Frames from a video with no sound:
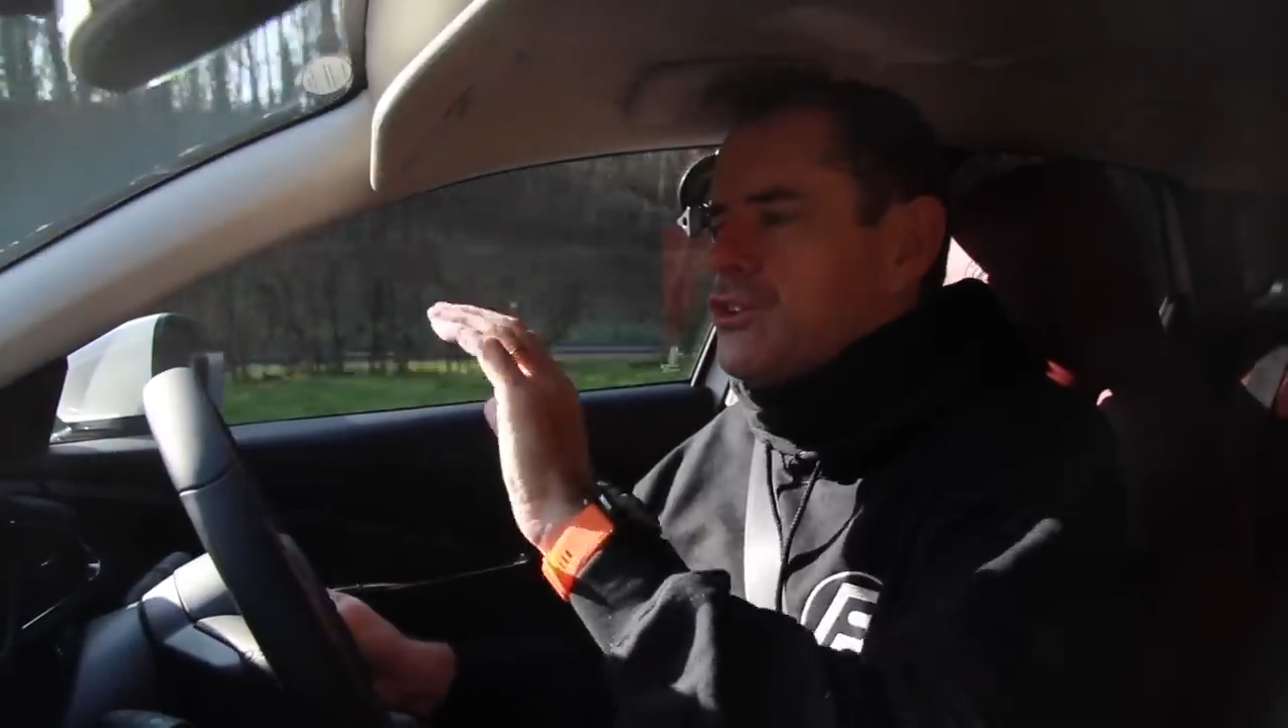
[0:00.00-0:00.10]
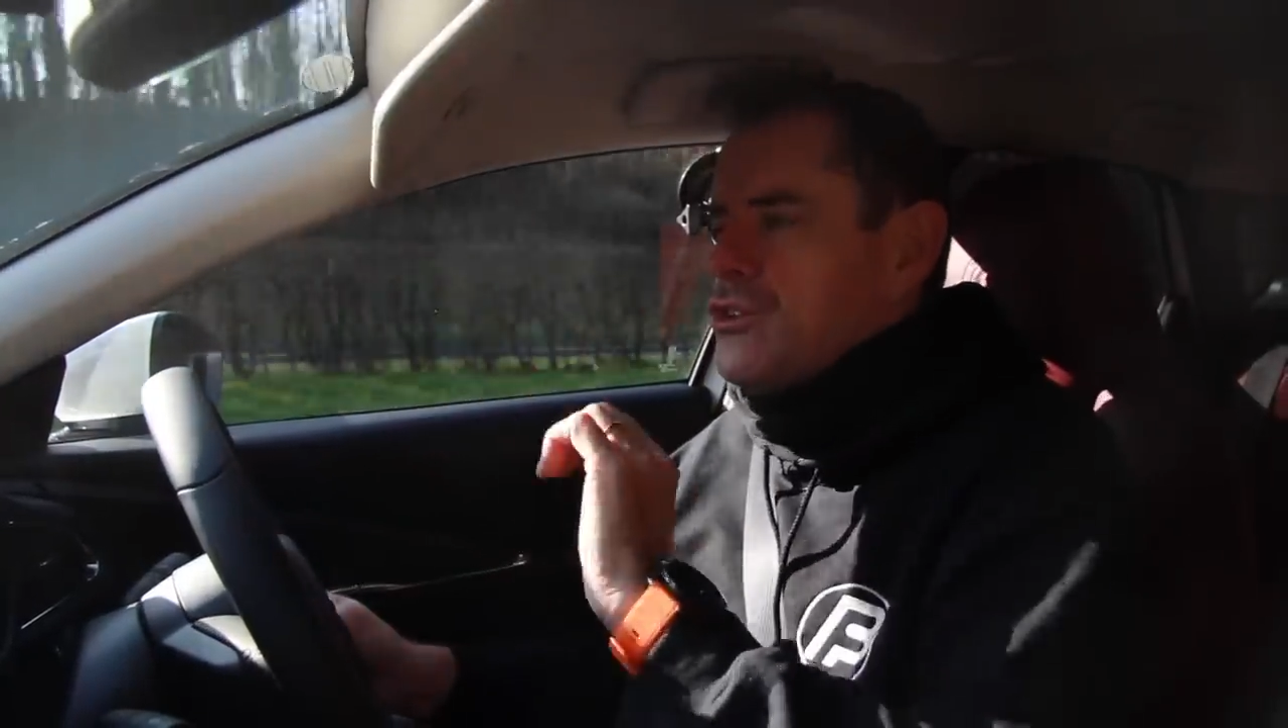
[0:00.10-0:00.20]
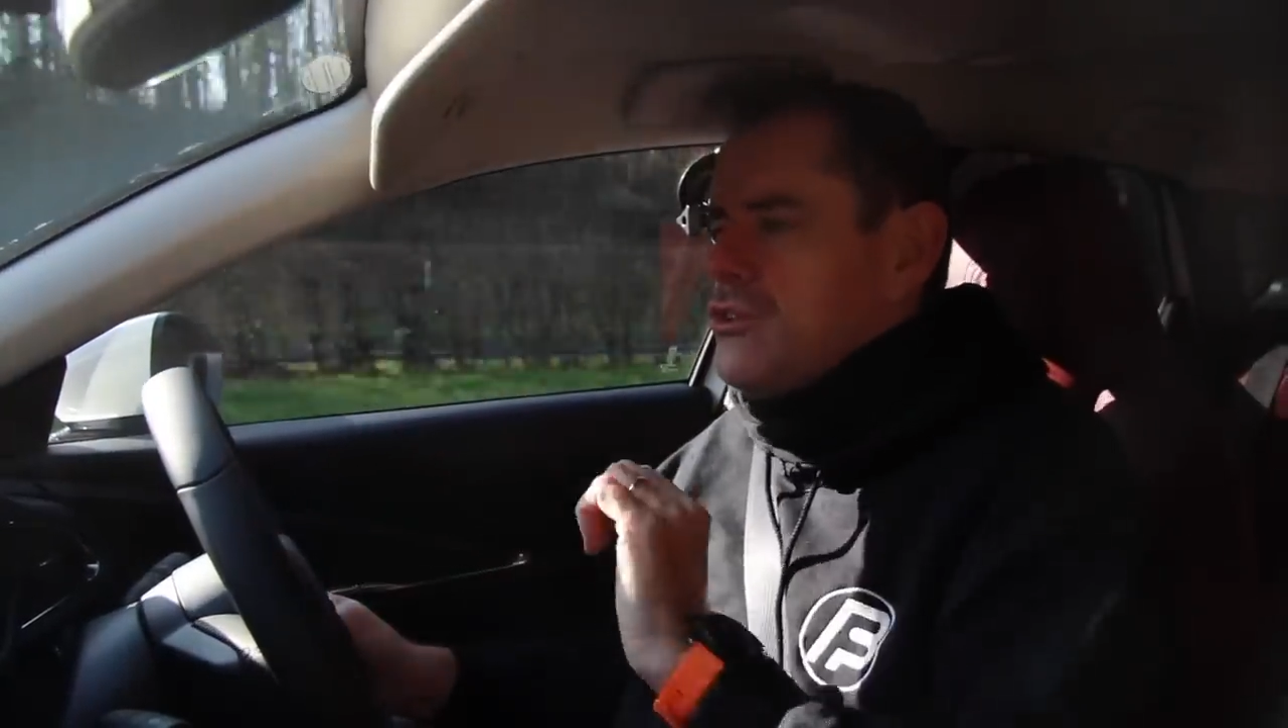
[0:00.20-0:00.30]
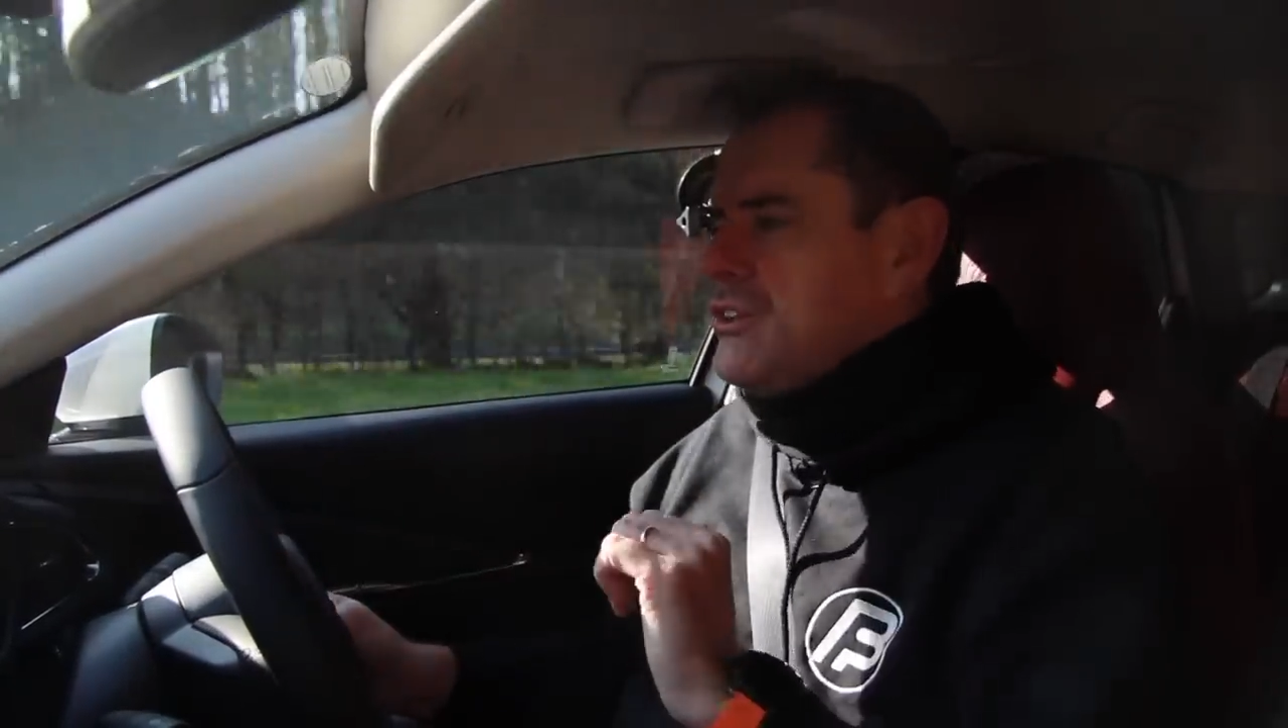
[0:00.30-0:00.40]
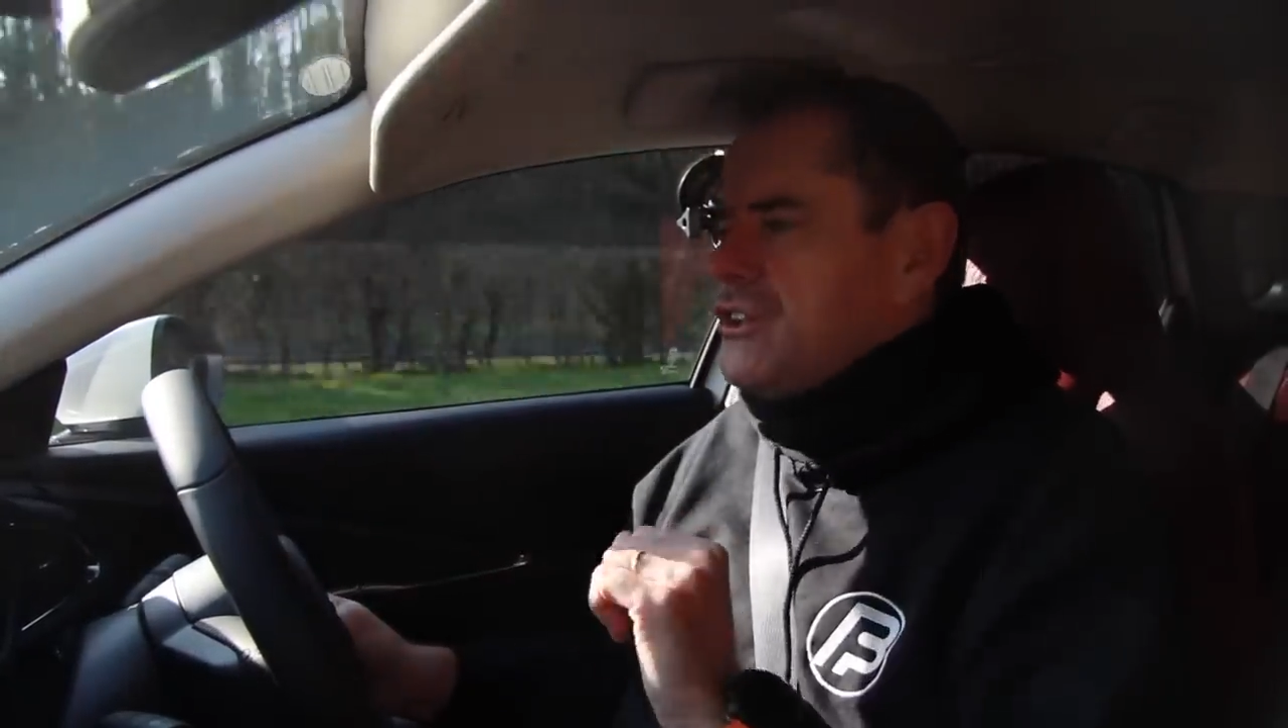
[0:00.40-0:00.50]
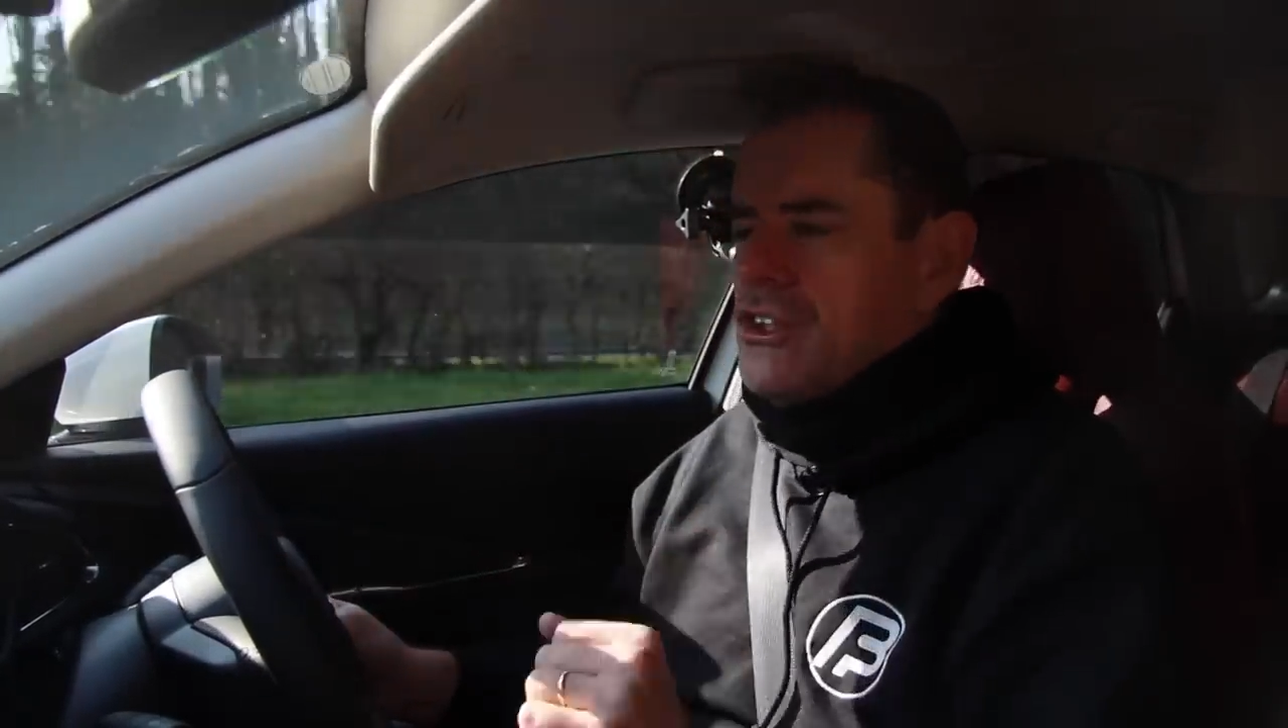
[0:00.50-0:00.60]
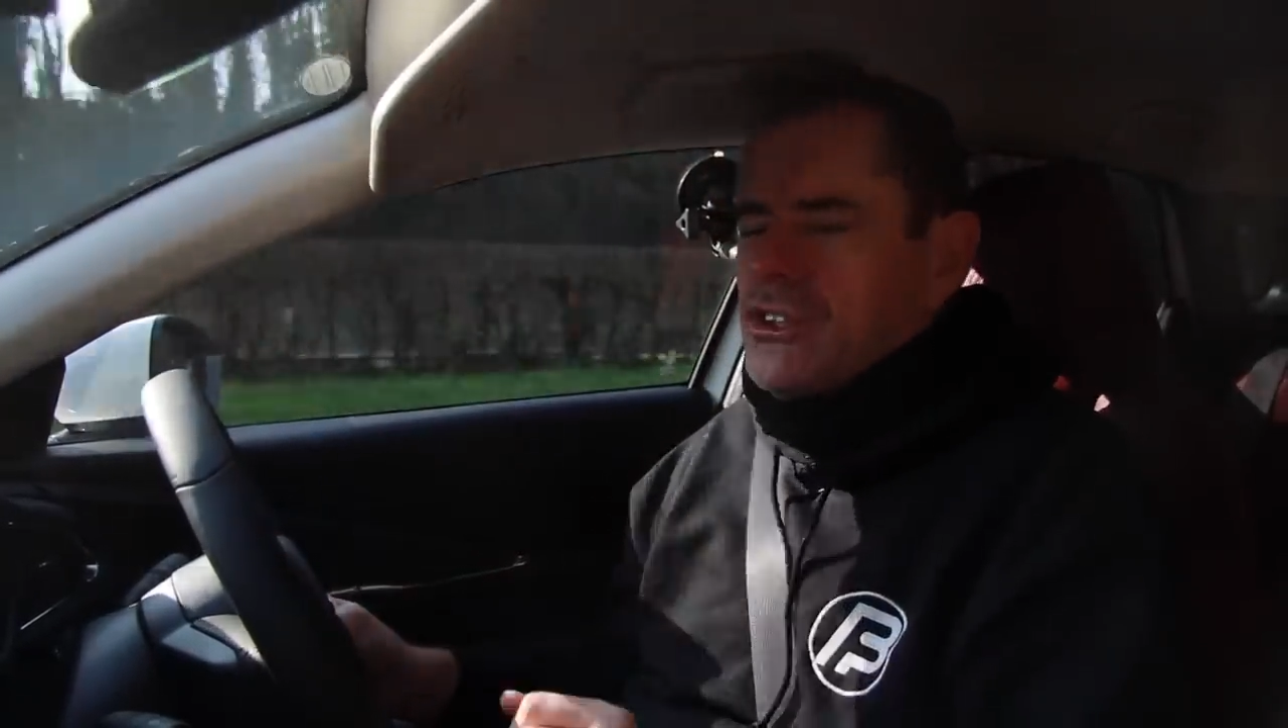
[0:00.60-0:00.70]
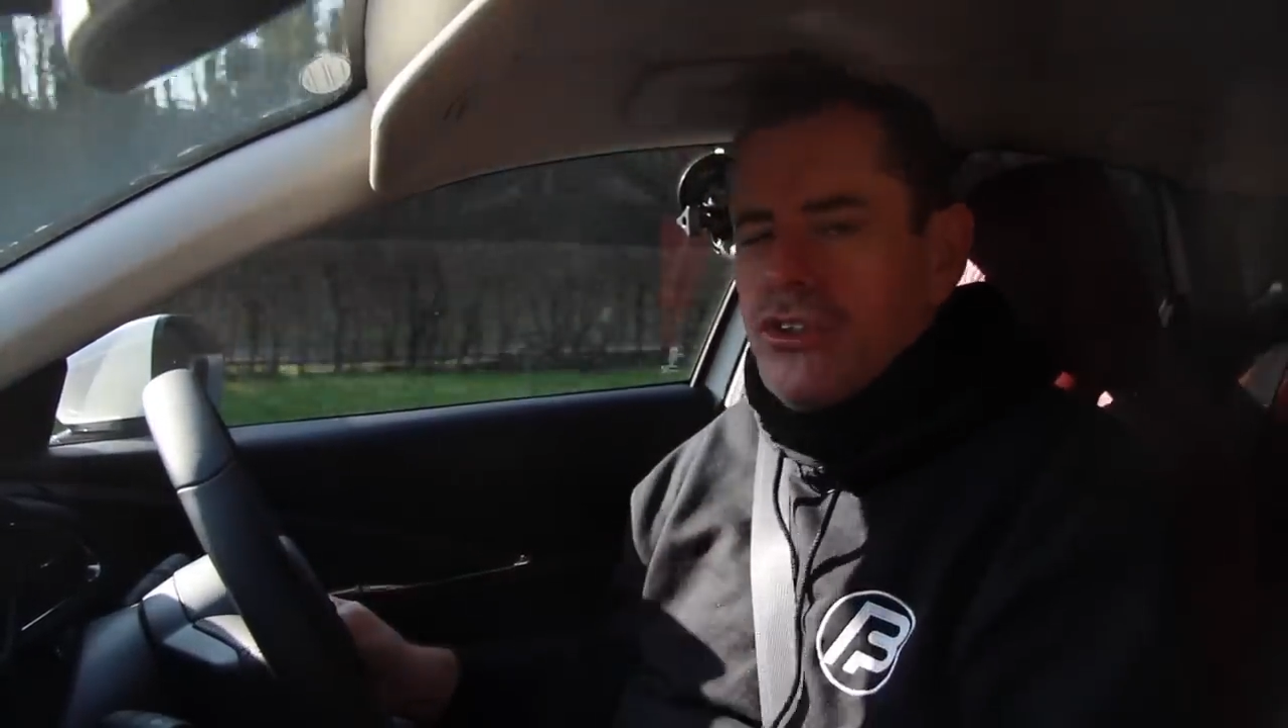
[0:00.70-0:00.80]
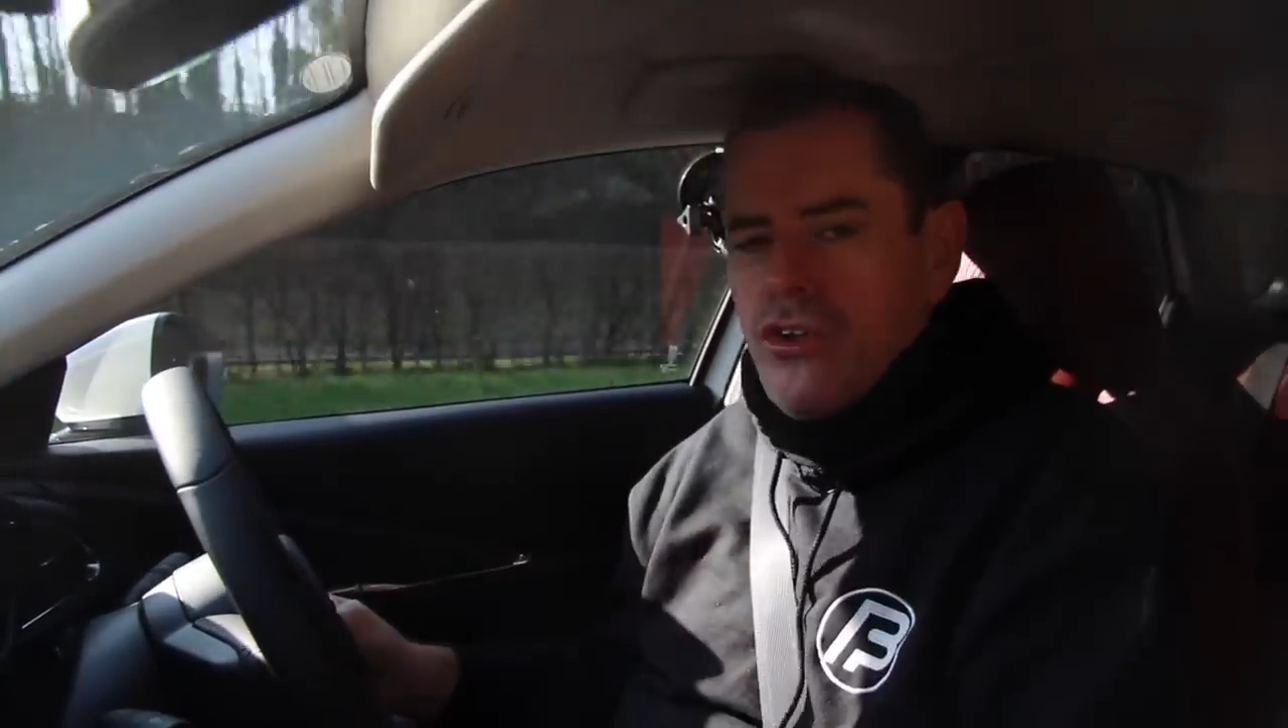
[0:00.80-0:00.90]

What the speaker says: through is just